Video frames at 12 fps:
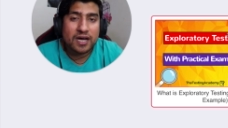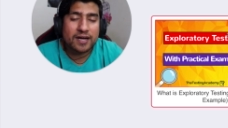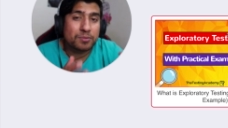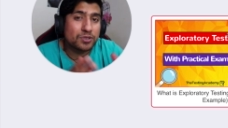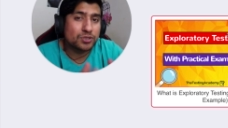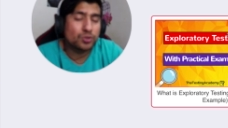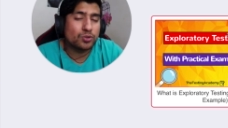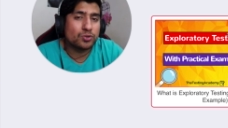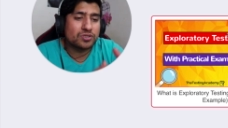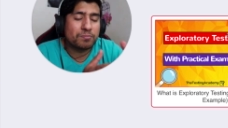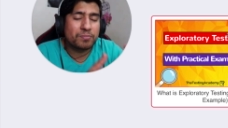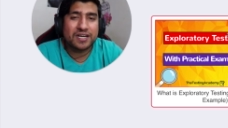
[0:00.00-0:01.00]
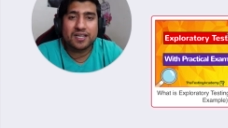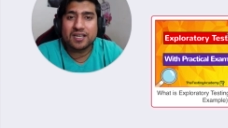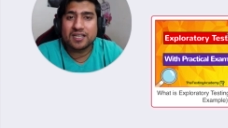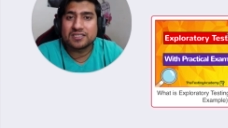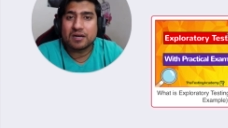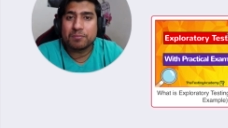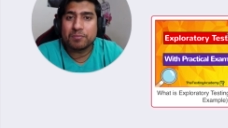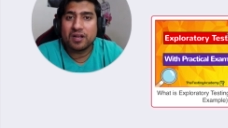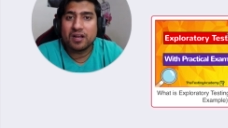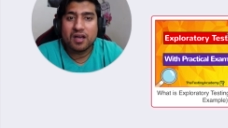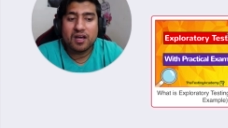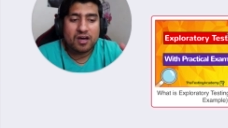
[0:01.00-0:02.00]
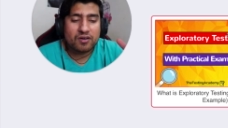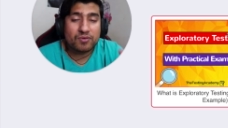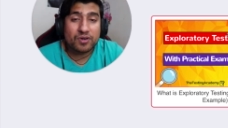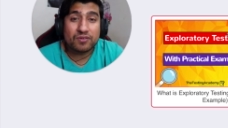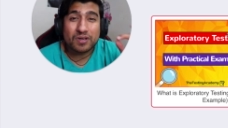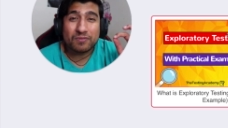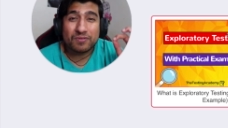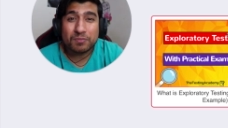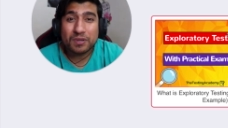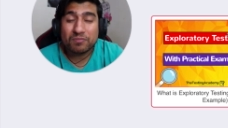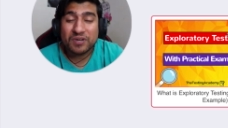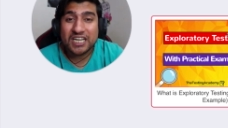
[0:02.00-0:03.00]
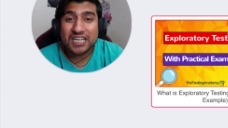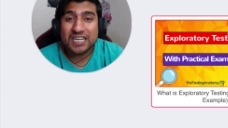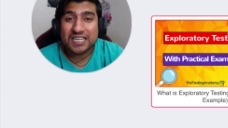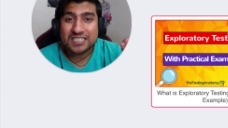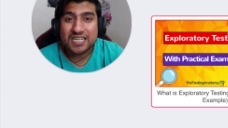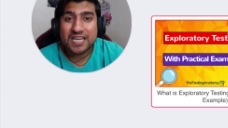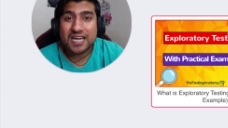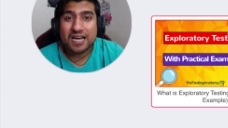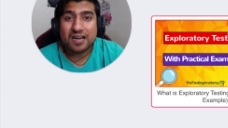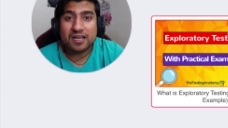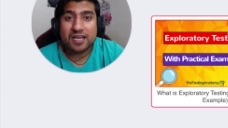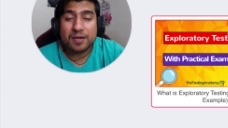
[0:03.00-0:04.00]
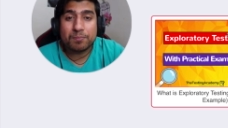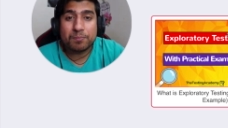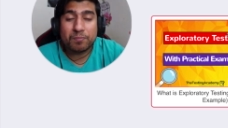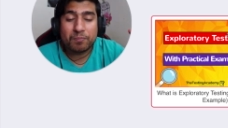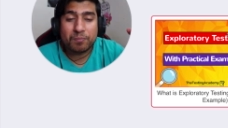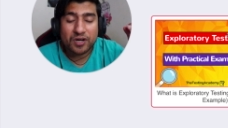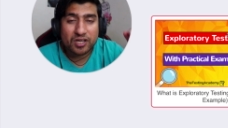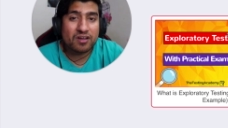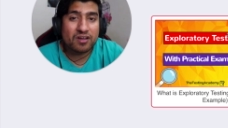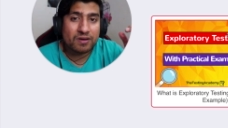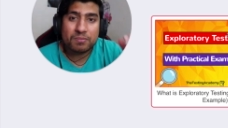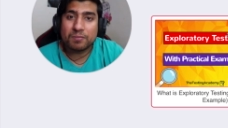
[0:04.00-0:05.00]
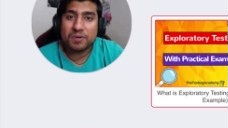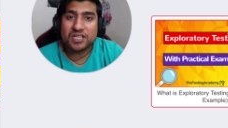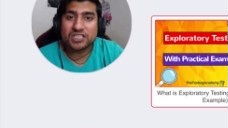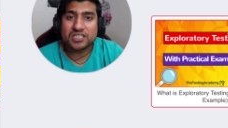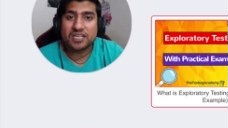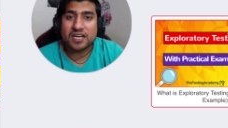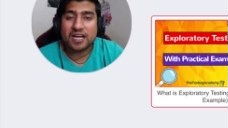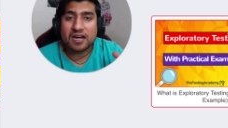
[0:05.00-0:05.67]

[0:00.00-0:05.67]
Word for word: And I'm going to show you some practical example where we, we will be testing a particular web application,